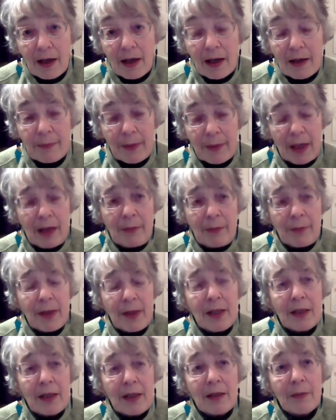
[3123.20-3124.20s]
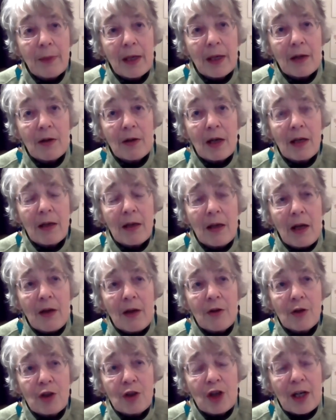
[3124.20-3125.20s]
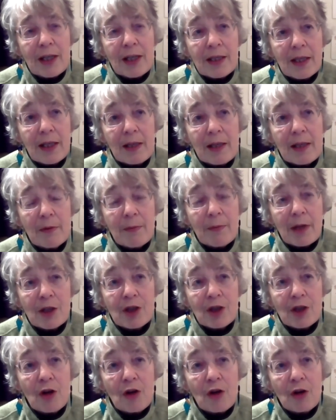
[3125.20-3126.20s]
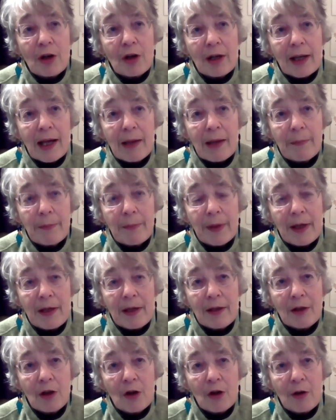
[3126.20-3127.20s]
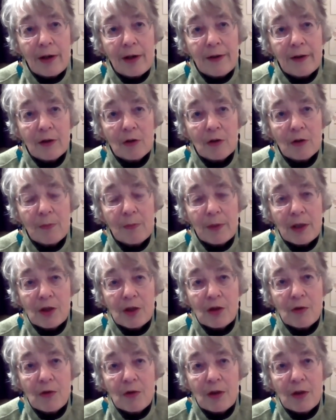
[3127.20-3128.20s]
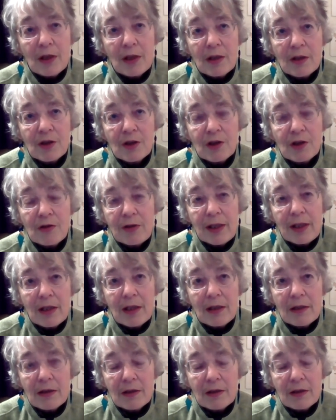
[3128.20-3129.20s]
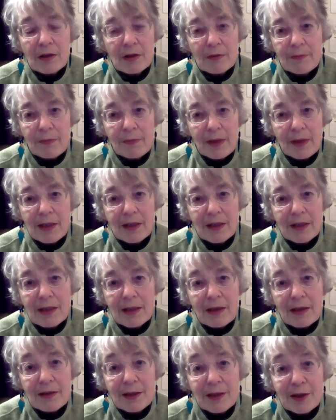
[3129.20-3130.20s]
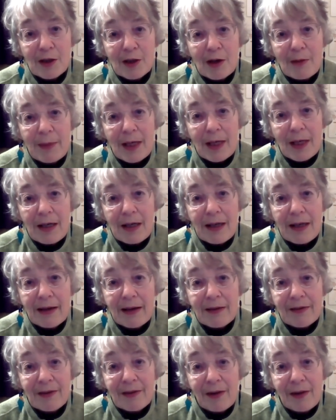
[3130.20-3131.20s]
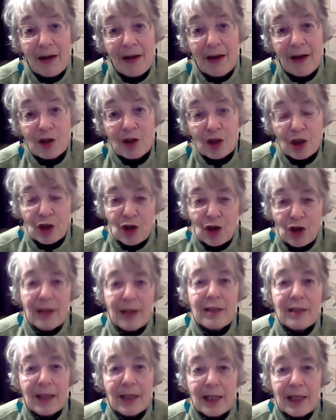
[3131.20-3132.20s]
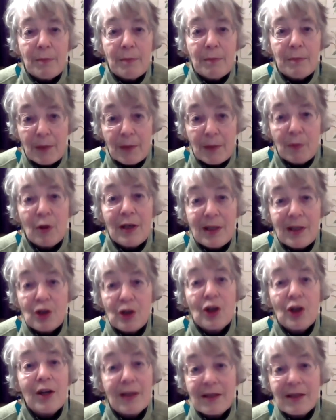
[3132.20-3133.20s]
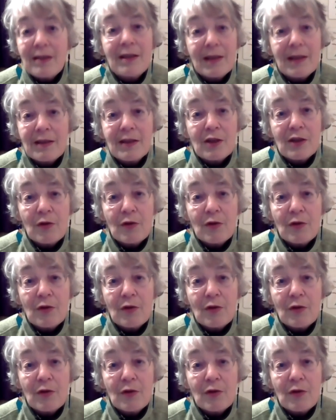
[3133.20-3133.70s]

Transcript: Um, I'm thinking about uh, we're trying to keep a much longer campaign going that could be two years, three years, indeterminate length. just yeah. trying to keep people interested yeah.